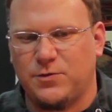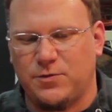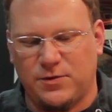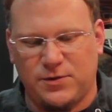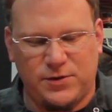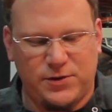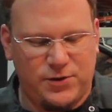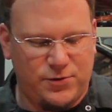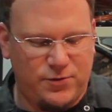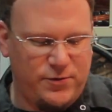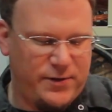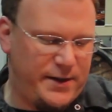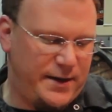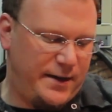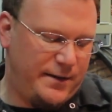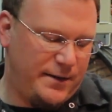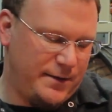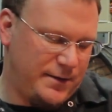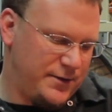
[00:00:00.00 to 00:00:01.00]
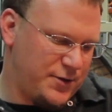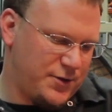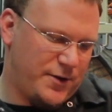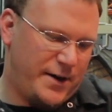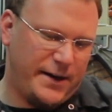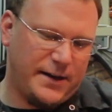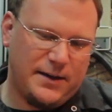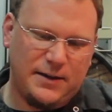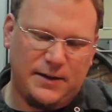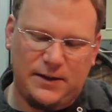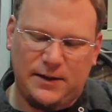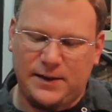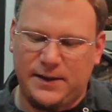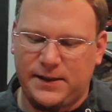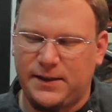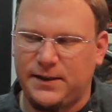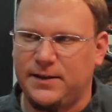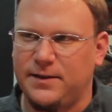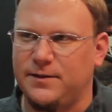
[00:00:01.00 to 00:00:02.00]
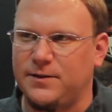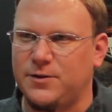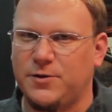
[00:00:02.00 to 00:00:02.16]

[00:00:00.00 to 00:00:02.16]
or straight, clean,